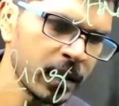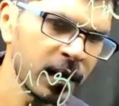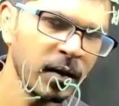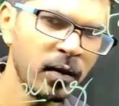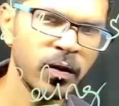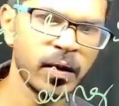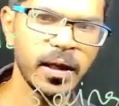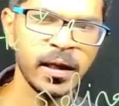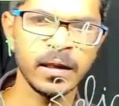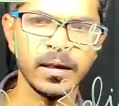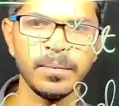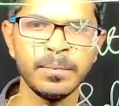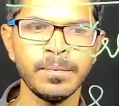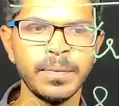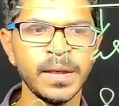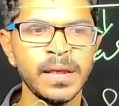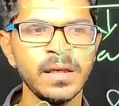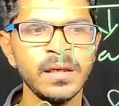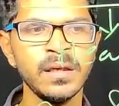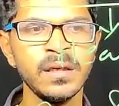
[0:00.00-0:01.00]
Okay, the
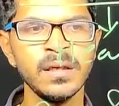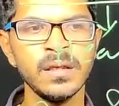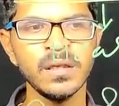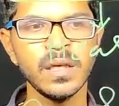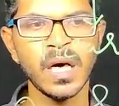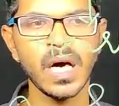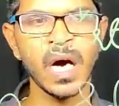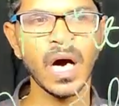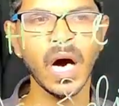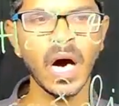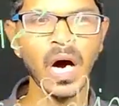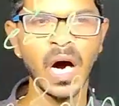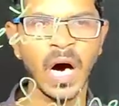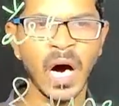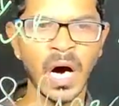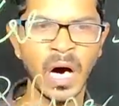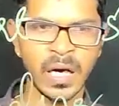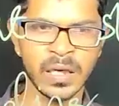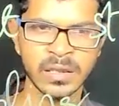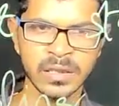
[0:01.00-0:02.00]
pain in the
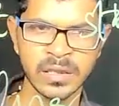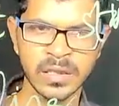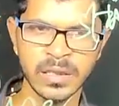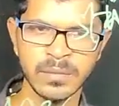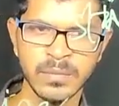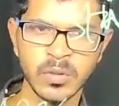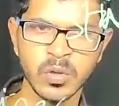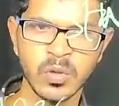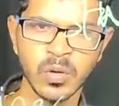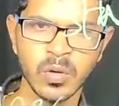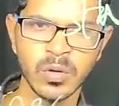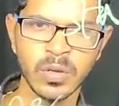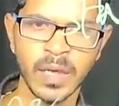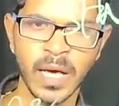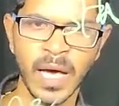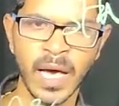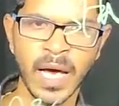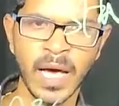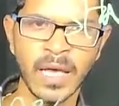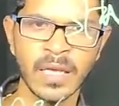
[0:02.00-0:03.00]
heart can be called
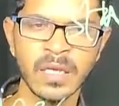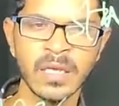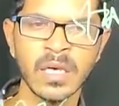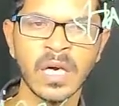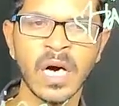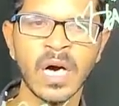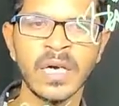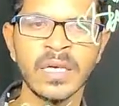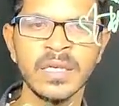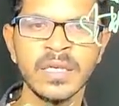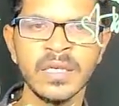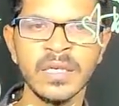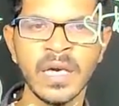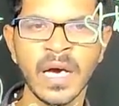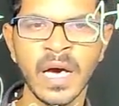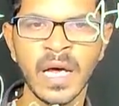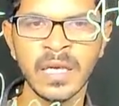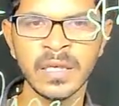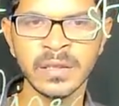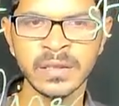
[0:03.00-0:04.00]
as
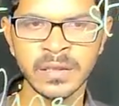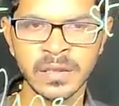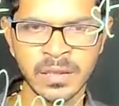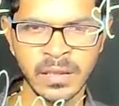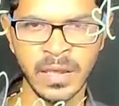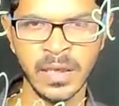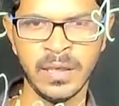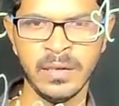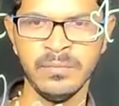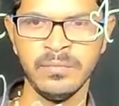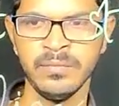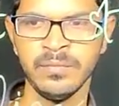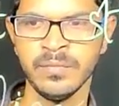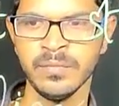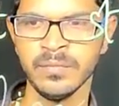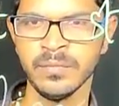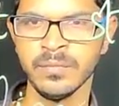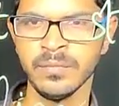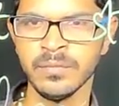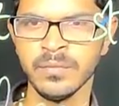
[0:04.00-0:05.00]
cardialgia.
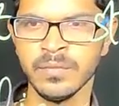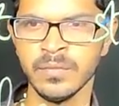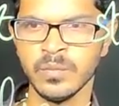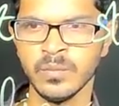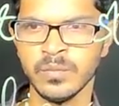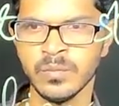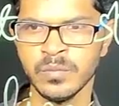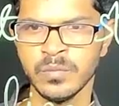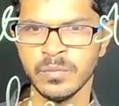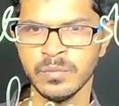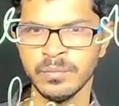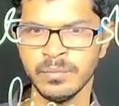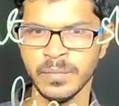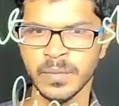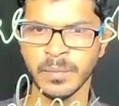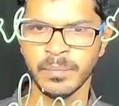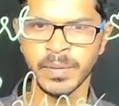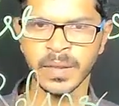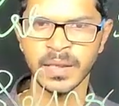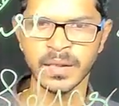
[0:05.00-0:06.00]

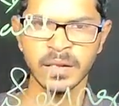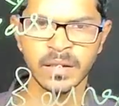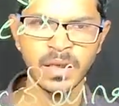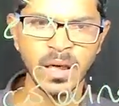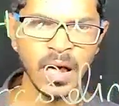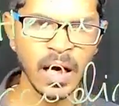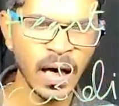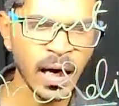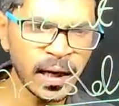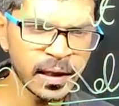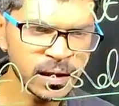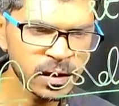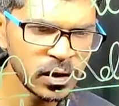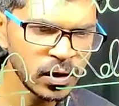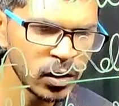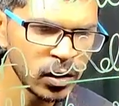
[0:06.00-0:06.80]
The pain in the heart.